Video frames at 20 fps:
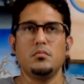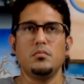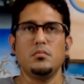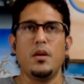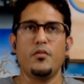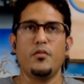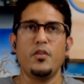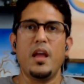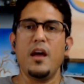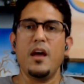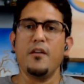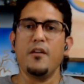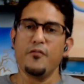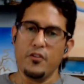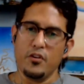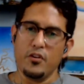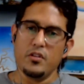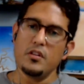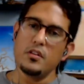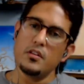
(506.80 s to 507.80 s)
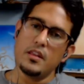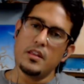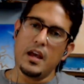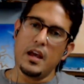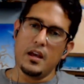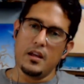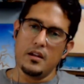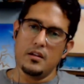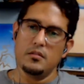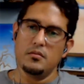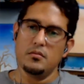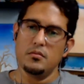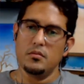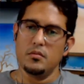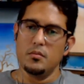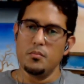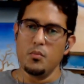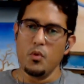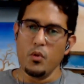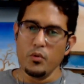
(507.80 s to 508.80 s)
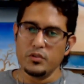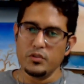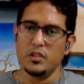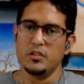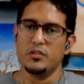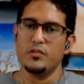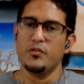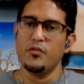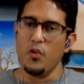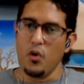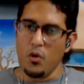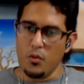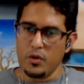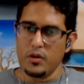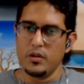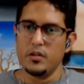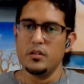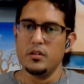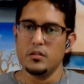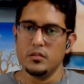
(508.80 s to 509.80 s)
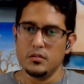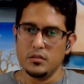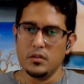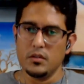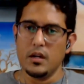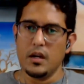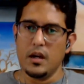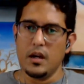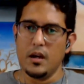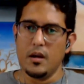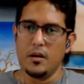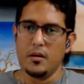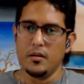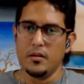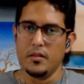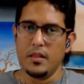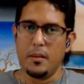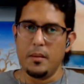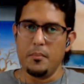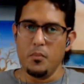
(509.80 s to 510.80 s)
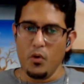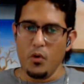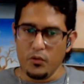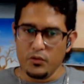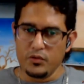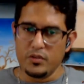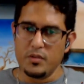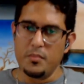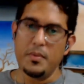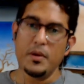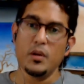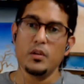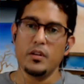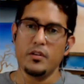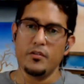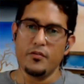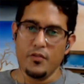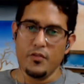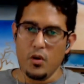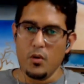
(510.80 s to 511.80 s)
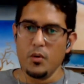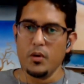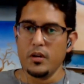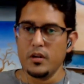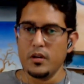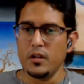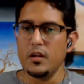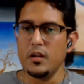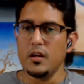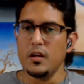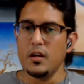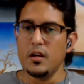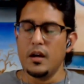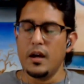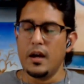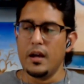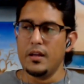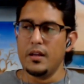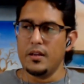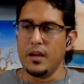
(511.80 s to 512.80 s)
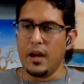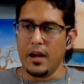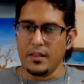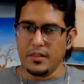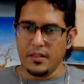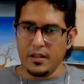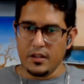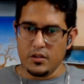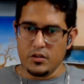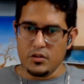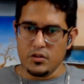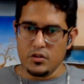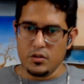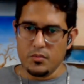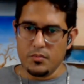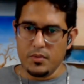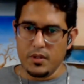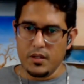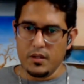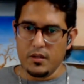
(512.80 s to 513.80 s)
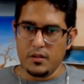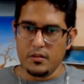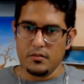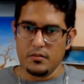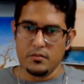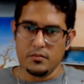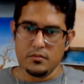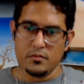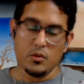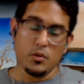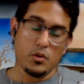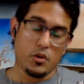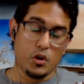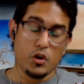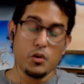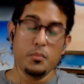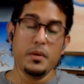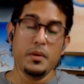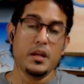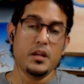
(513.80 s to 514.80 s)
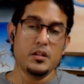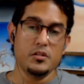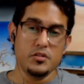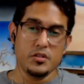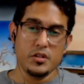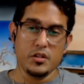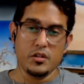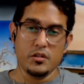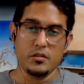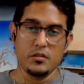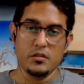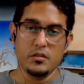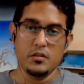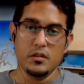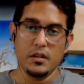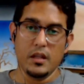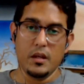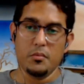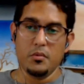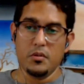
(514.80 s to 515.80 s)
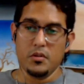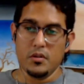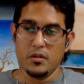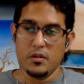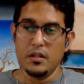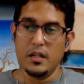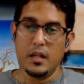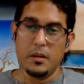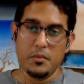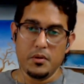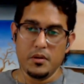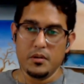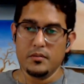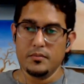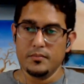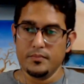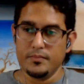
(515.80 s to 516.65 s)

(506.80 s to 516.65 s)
every effort that moves us forward, that moves the building forward, I think should be or could be considered labor.